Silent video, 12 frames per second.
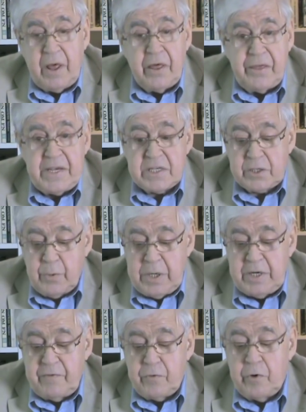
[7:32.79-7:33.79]
These
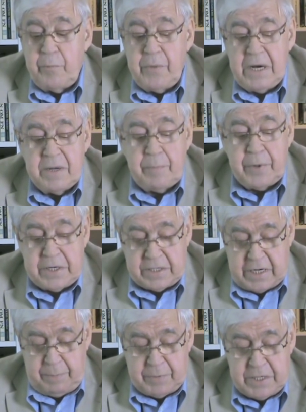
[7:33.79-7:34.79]
24 million
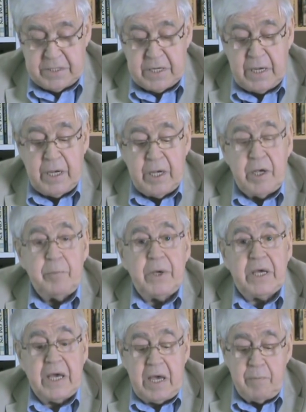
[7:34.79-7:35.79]
prescriptions
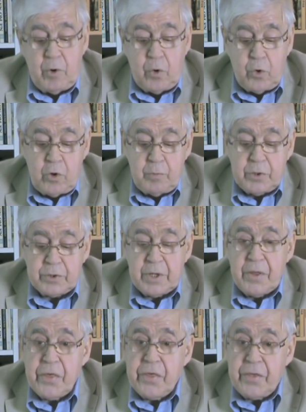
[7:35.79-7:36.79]
became almost
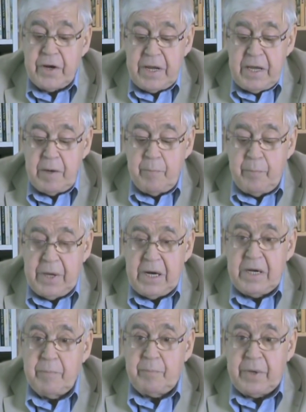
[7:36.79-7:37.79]
3
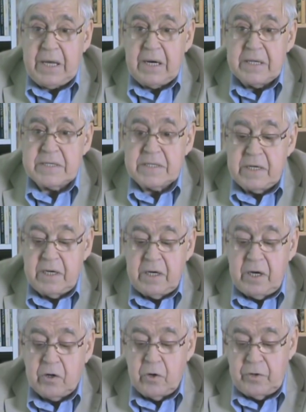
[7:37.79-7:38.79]
billion pills
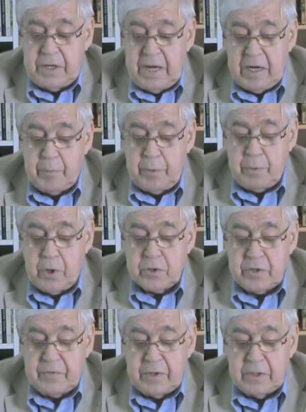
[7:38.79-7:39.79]
containing
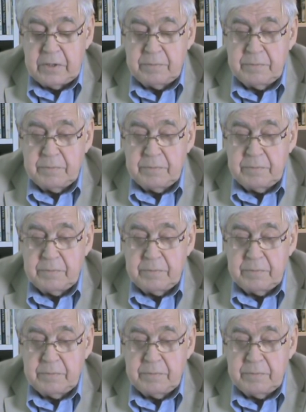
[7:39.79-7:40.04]
Propoxyphene.